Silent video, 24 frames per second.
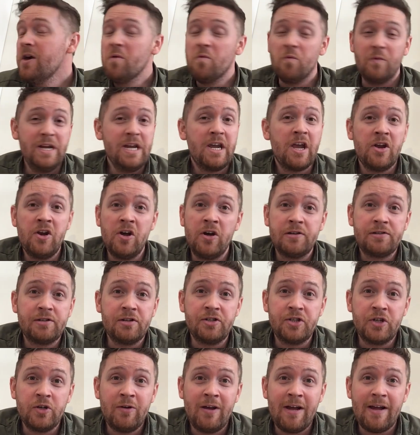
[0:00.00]
We can also
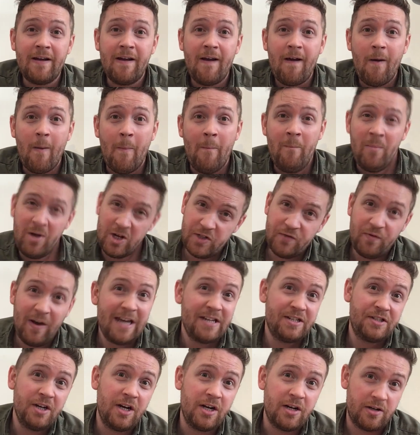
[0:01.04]
do it much
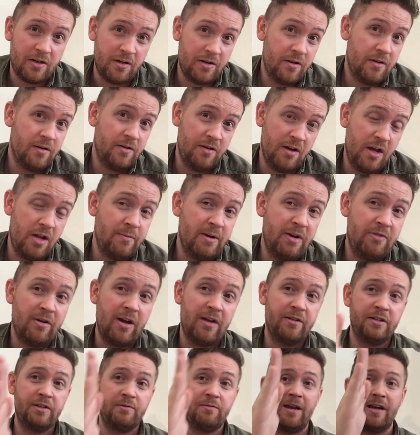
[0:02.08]
faster the other way
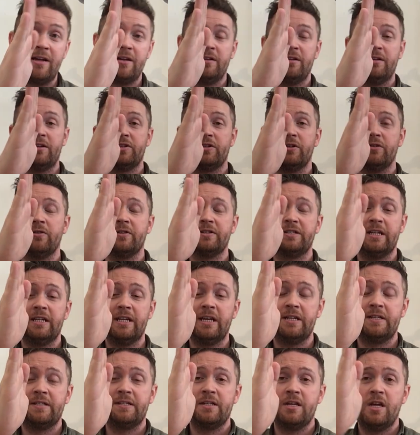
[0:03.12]
around as well. So it goes like
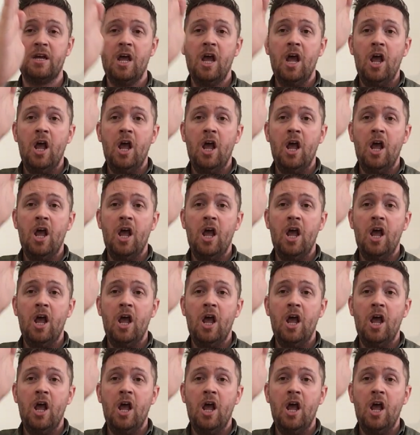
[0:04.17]
this.